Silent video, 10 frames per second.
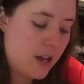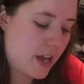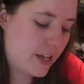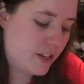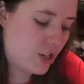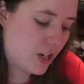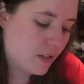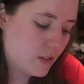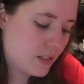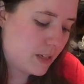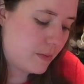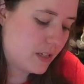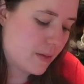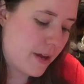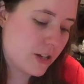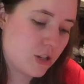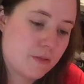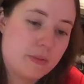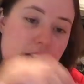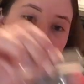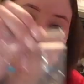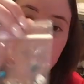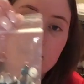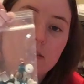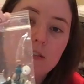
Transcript: And then she also sent me some extra beads